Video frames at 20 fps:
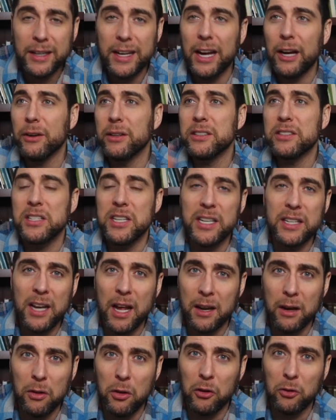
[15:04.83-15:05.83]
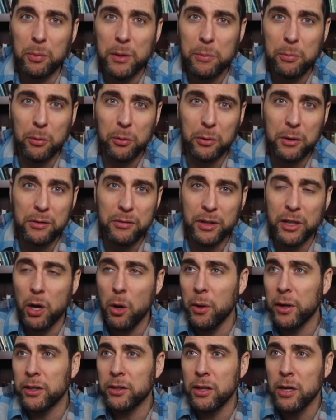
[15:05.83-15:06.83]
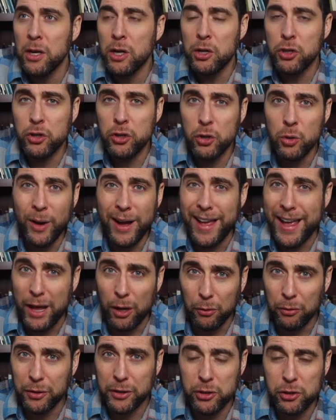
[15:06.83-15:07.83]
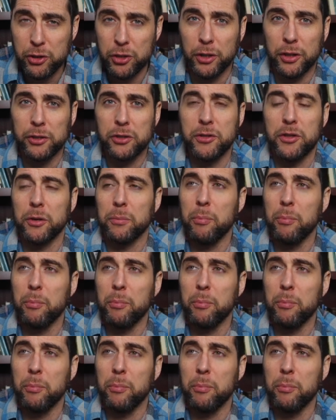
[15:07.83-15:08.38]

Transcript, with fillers: Guarantee not all those people are even going to a healthy church.